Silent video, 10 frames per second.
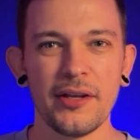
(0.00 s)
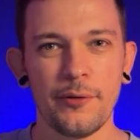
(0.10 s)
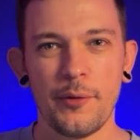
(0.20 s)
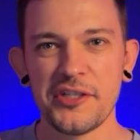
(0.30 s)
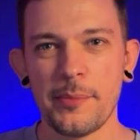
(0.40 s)

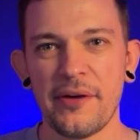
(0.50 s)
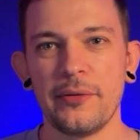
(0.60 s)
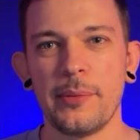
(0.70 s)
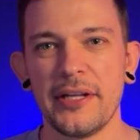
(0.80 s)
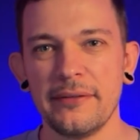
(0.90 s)
What's up,
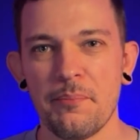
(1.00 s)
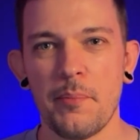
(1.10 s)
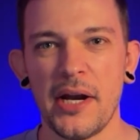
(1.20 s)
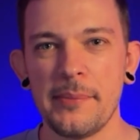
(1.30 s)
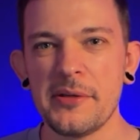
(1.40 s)
everybody?
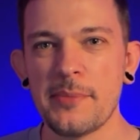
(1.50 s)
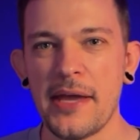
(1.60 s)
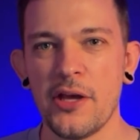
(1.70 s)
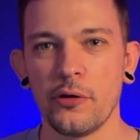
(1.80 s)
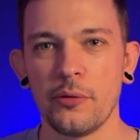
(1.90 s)
My name is Matt
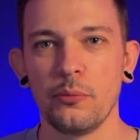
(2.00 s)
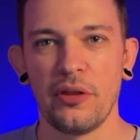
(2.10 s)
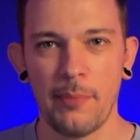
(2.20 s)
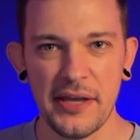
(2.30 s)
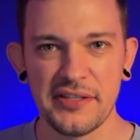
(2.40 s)
Yoakum with
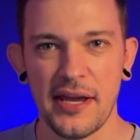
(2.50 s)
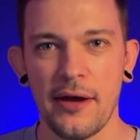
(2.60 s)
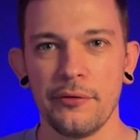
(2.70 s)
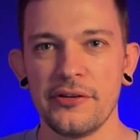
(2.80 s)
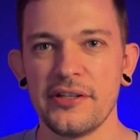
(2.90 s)
My
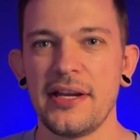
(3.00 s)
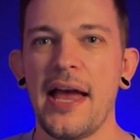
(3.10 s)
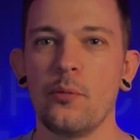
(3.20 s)
Sound, and